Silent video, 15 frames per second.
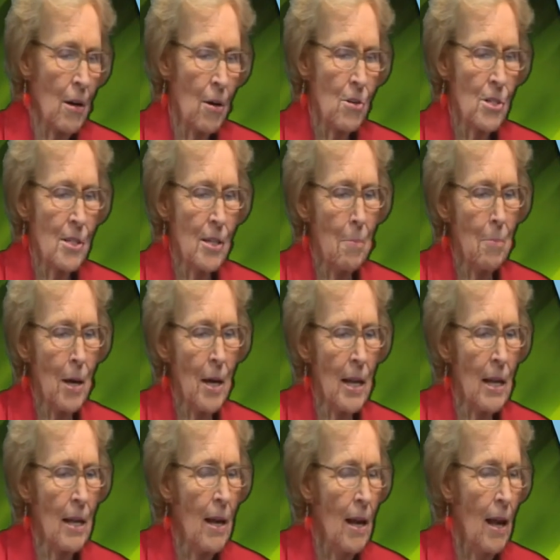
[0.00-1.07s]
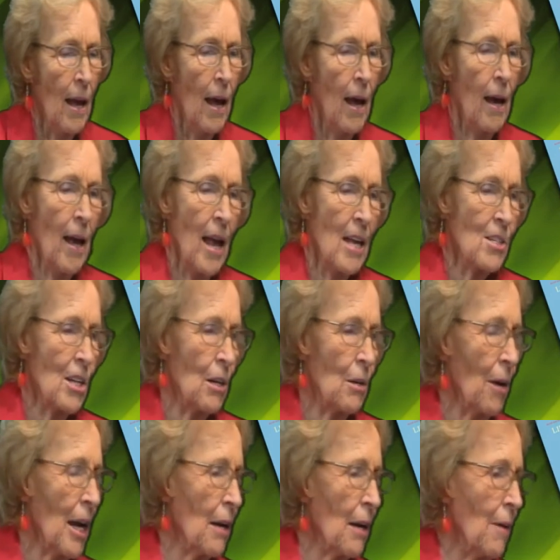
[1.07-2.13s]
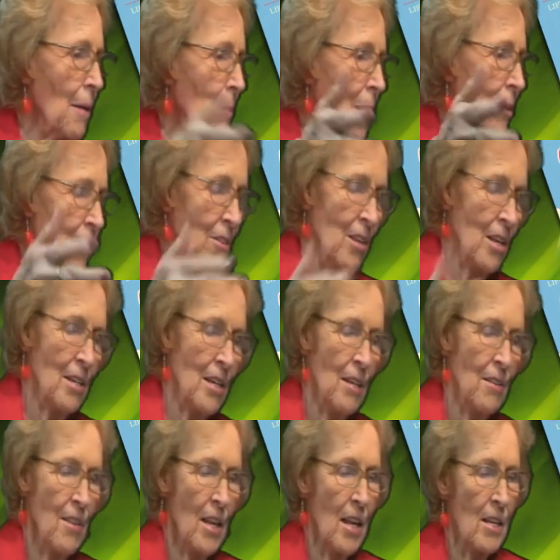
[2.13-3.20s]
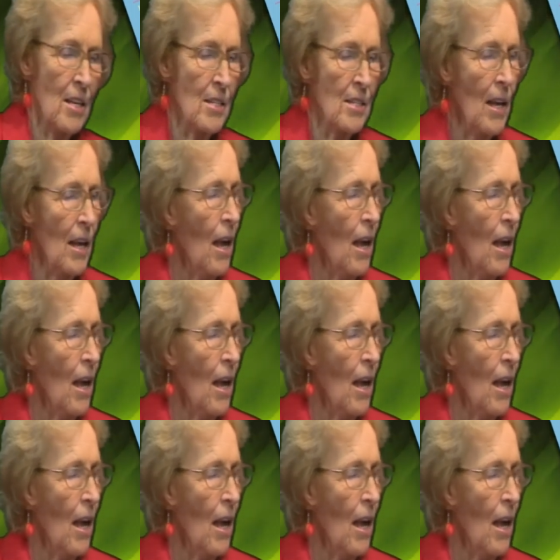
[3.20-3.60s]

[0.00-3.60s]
or somebody has a great-grandmother that did this,